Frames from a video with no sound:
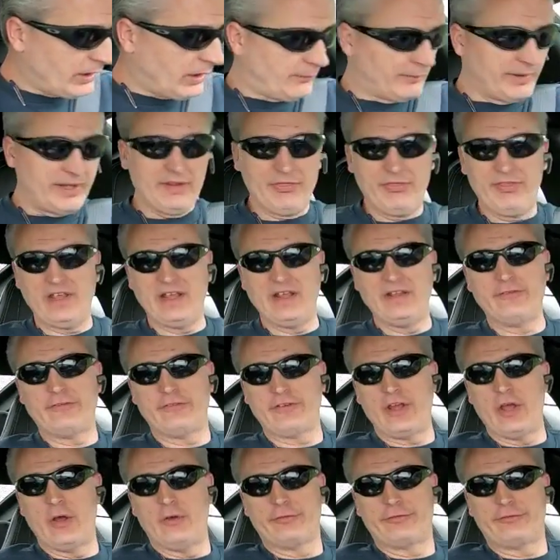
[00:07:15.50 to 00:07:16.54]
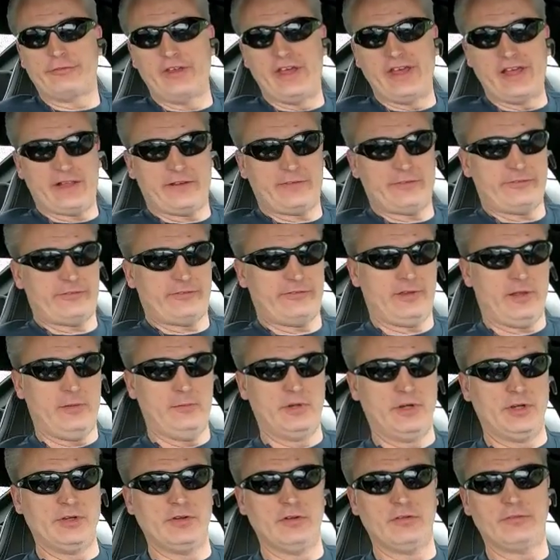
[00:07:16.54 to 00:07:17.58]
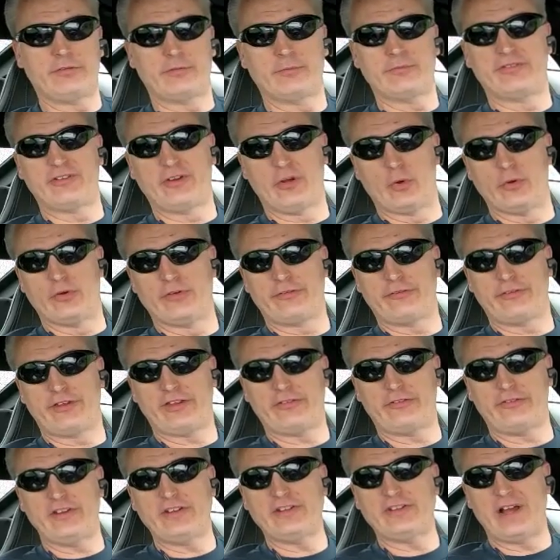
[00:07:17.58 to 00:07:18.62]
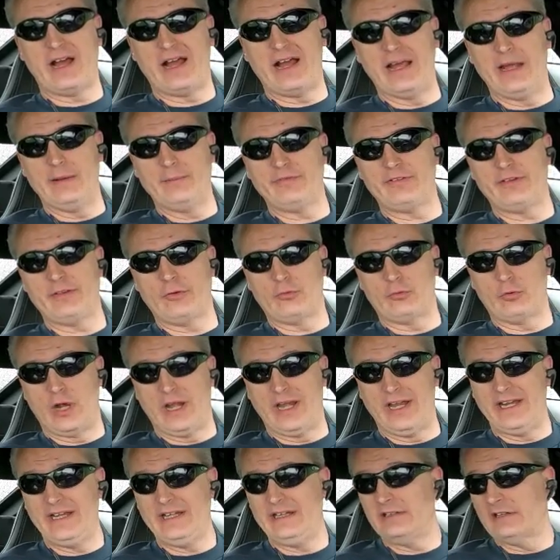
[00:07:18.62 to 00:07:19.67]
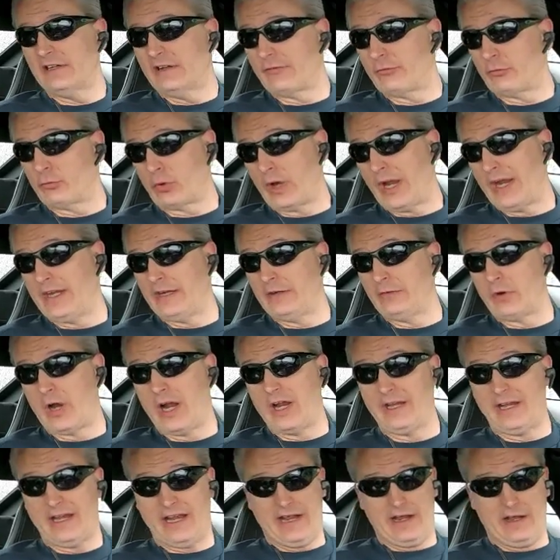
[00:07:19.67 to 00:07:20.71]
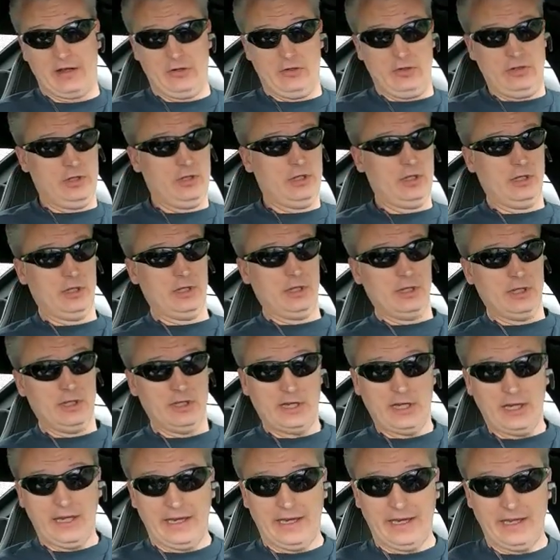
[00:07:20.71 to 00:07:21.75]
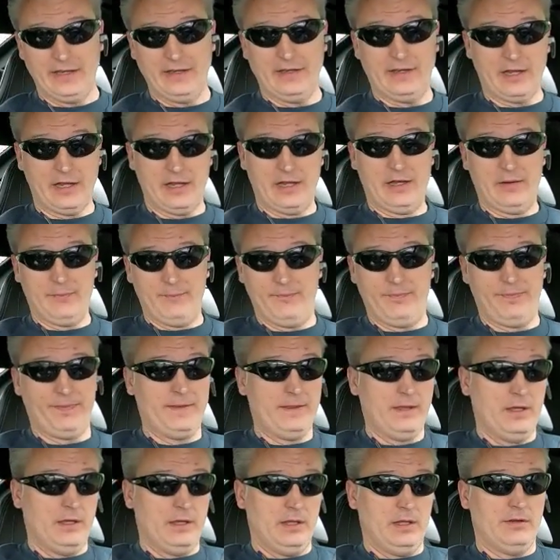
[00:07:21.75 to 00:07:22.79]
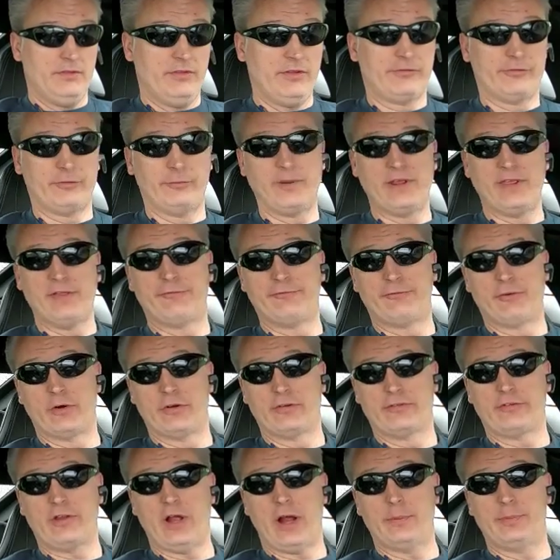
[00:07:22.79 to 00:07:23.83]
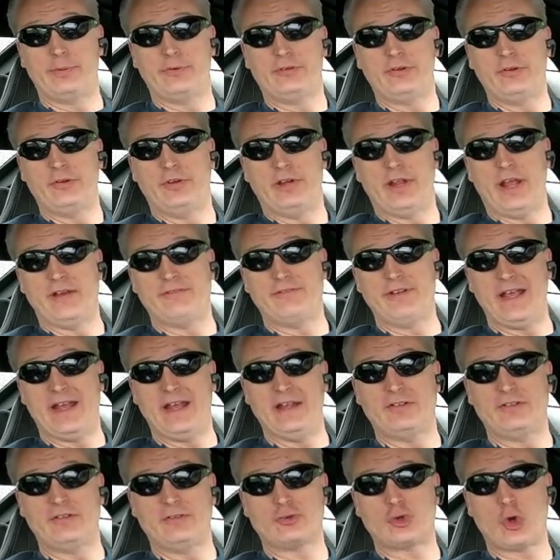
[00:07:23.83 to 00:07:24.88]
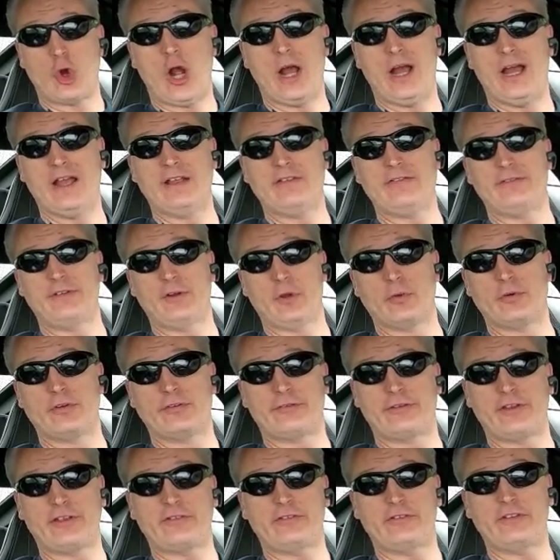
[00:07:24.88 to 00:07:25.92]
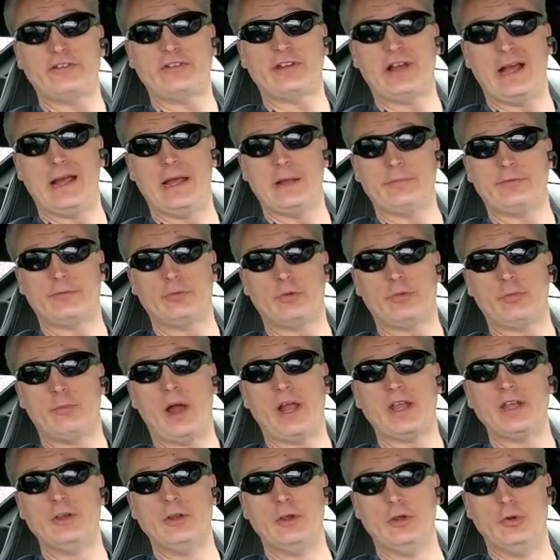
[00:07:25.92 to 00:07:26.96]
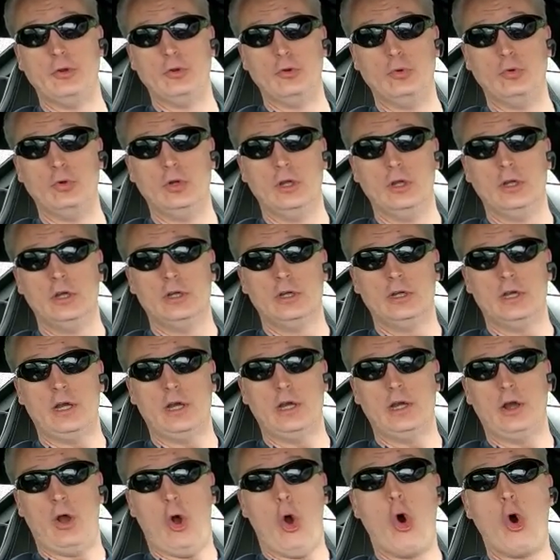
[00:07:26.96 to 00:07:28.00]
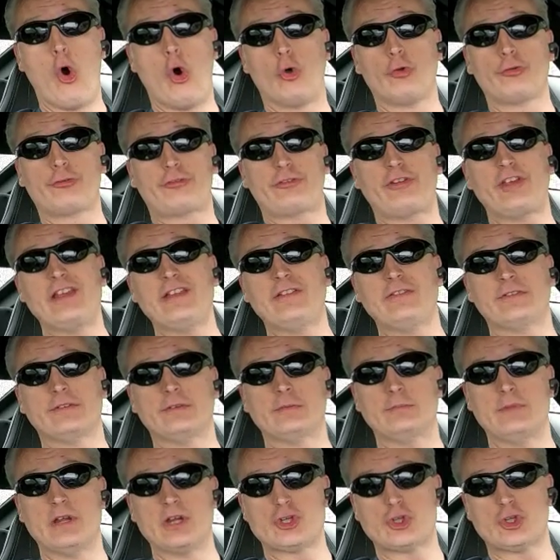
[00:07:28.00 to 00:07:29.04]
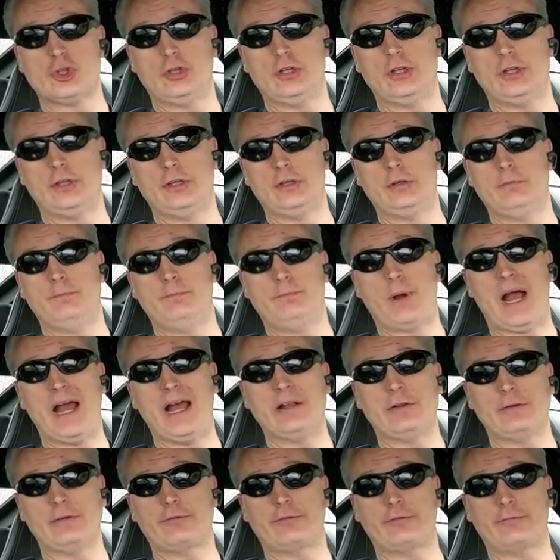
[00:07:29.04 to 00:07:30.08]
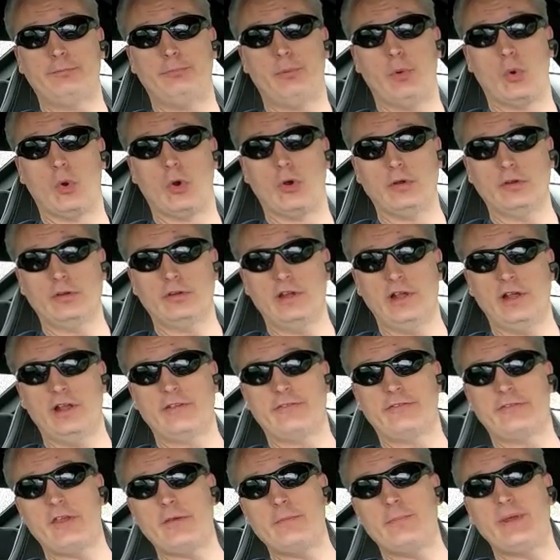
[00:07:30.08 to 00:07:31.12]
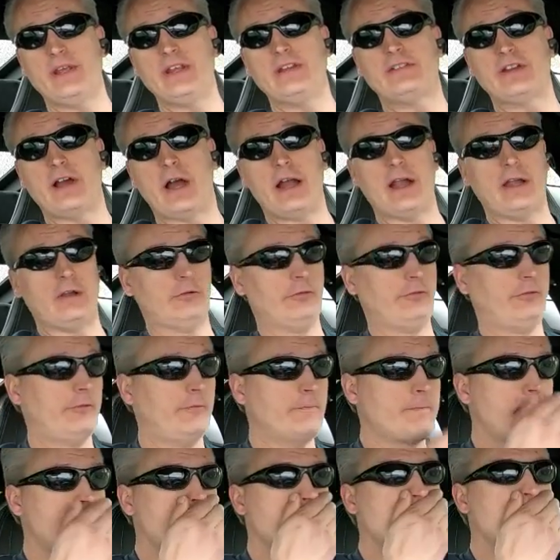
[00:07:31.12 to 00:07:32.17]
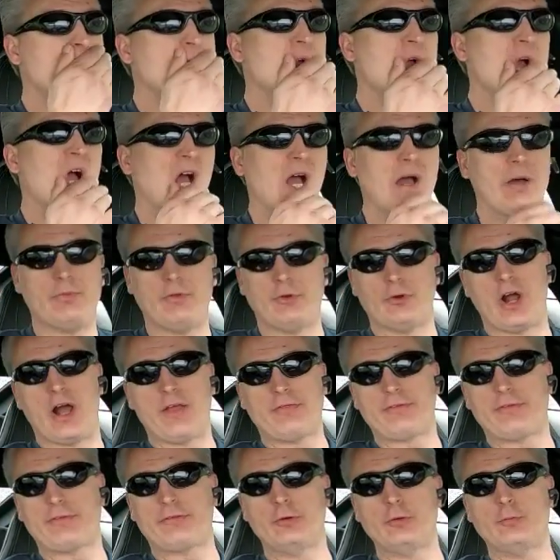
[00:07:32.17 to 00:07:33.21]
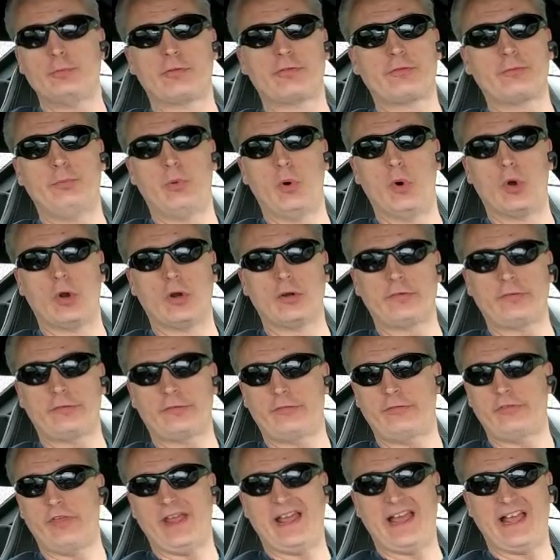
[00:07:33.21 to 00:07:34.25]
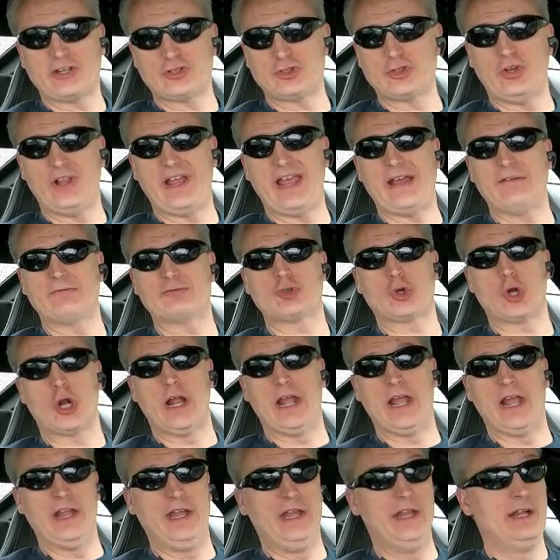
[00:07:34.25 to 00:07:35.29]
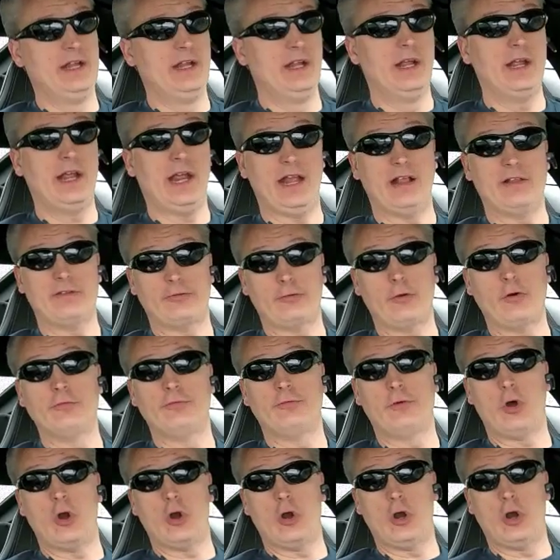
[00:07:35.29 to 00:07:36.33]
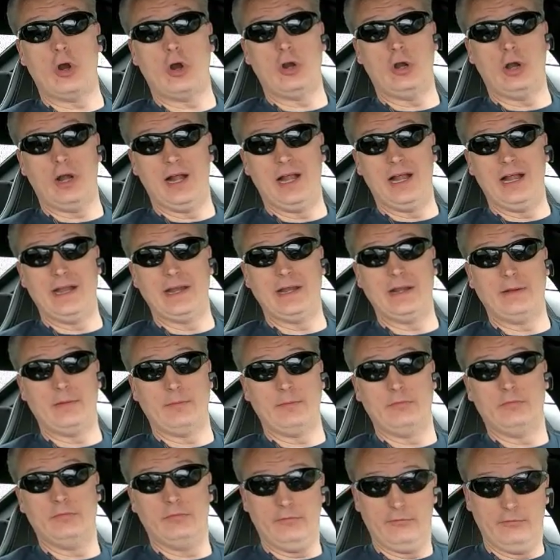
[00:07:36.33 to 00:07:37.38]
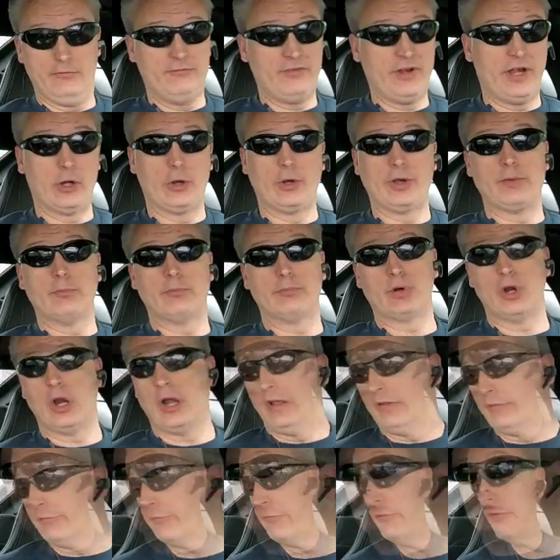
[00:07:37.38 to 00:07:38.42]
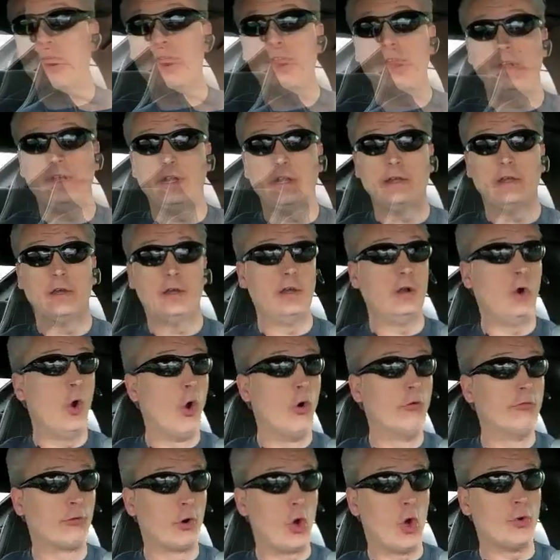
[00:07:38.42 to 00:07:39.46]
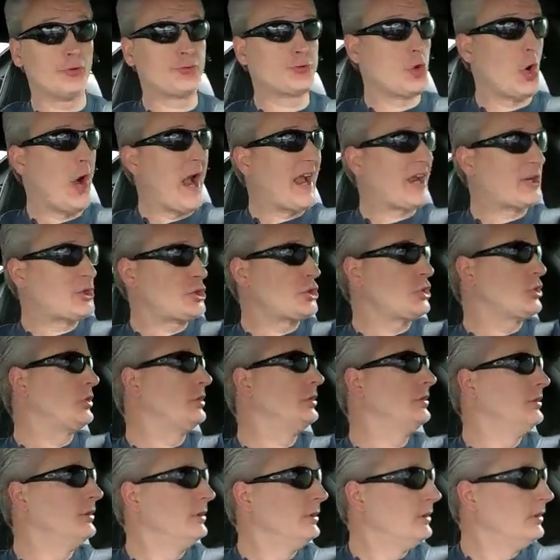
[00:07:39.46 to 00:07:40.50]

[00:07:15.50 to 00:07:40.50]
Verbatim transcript: I'm in the Z06. I'm going to do some 0 to 60 times in the rain. It's raining right now. And um, this will be the first opportunity I've had to try 0 to 60 times with my new uh, all-season Michelin Pilot Sport uh, ZP tires. Uh, they're not the Super Sports, they actually have tread, and so far I am very impressed. The uh, overall traction,